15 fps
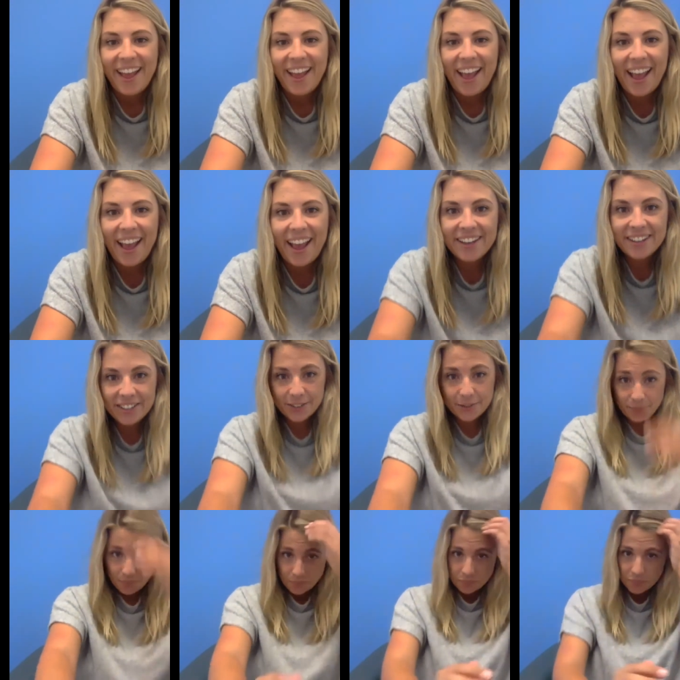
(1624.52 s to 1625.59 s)
And
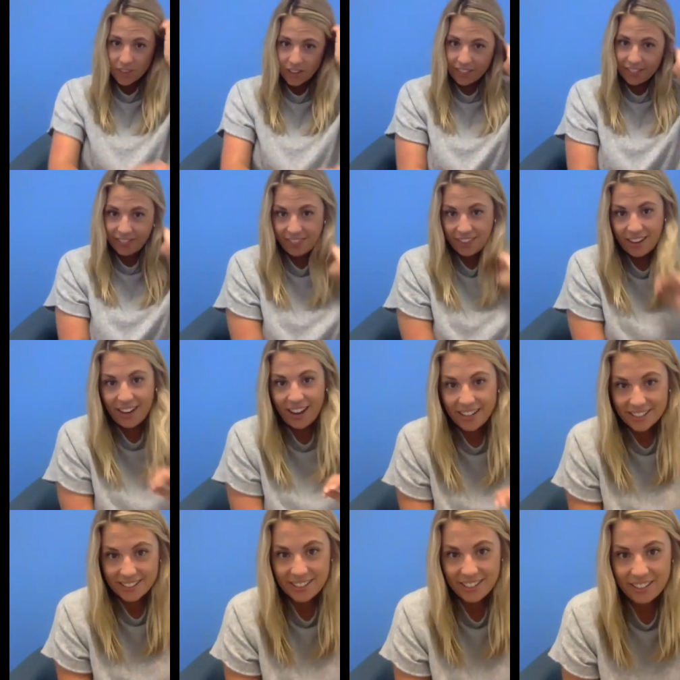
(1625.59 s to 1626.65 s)
the
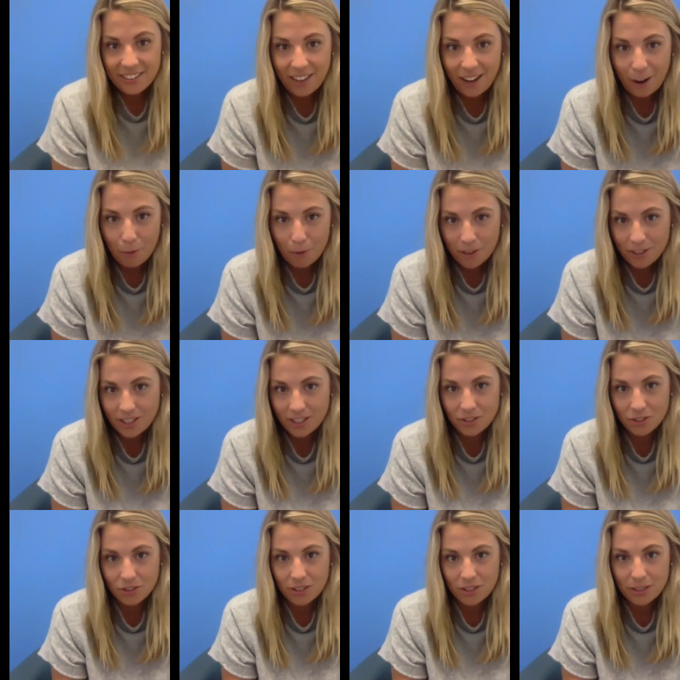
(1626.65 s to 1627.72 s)
next thing that I want to touch
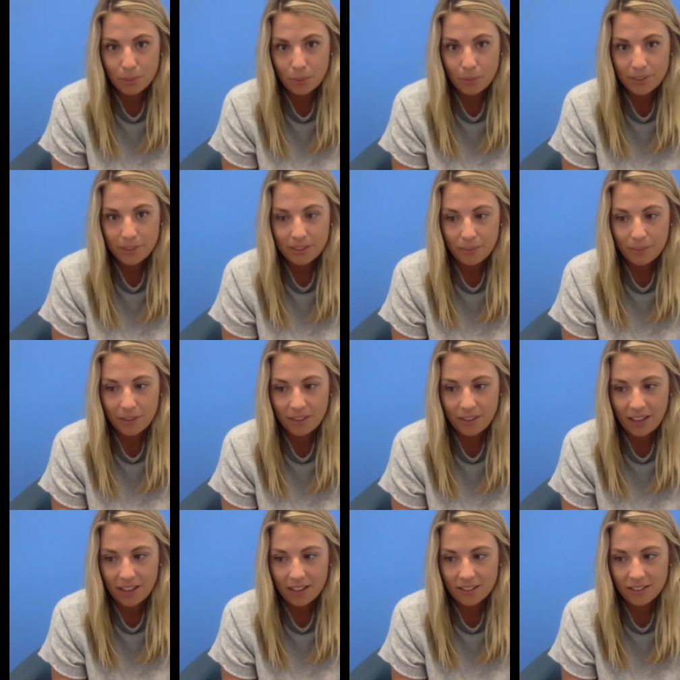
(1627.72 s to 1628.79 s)
on is probably something
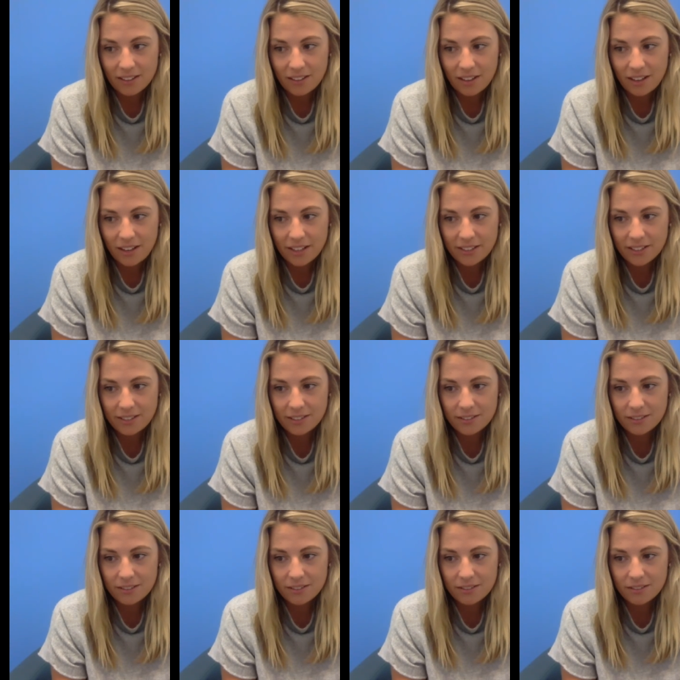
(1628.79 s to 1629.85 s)
that is
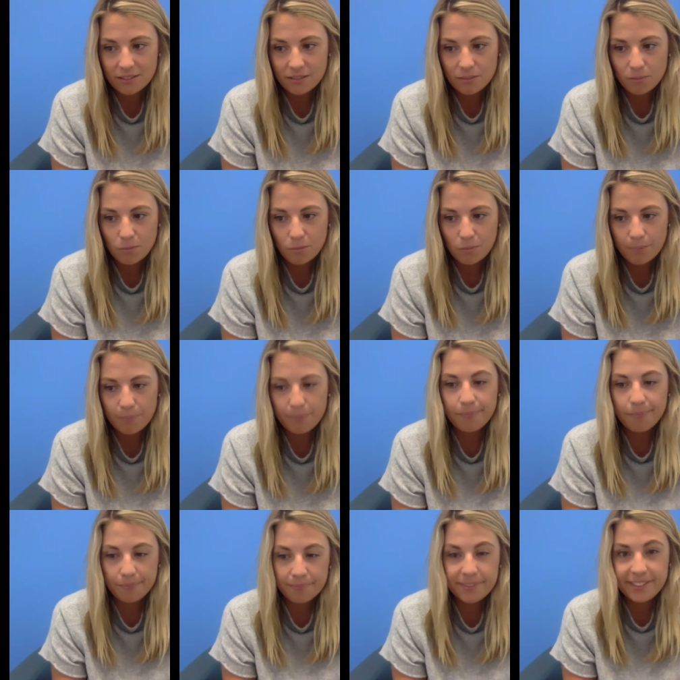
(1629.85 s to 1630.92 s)

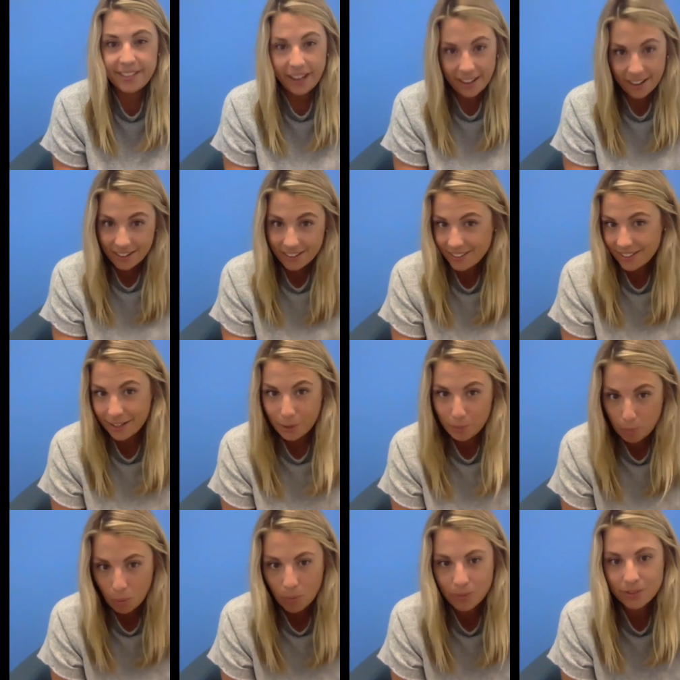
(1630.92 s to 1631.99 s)
second in
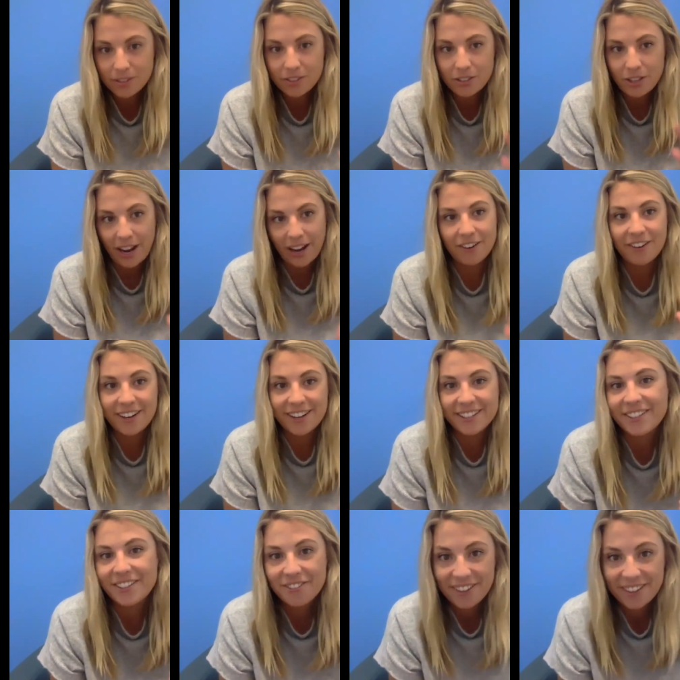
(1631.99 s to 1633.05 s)
importance to anchoring into
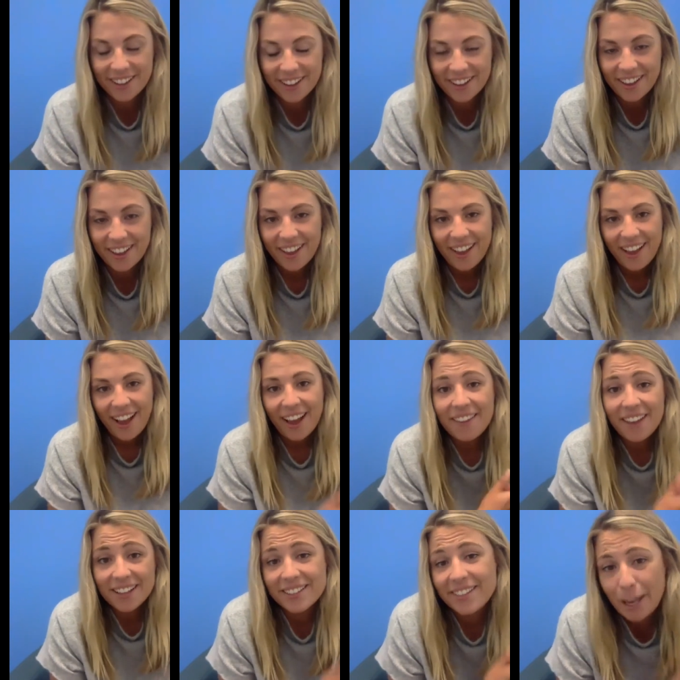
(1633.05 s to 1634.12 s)
the feeling and
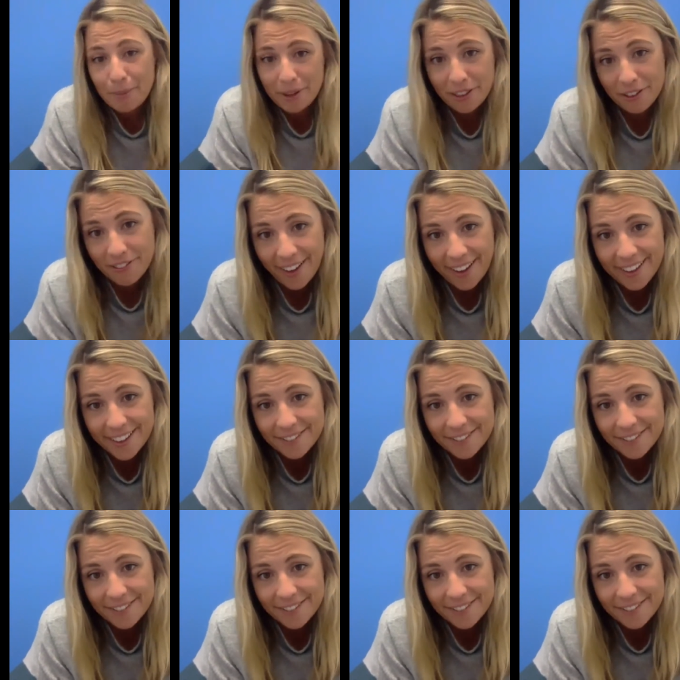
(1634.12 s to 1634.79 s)
that is keeping the faith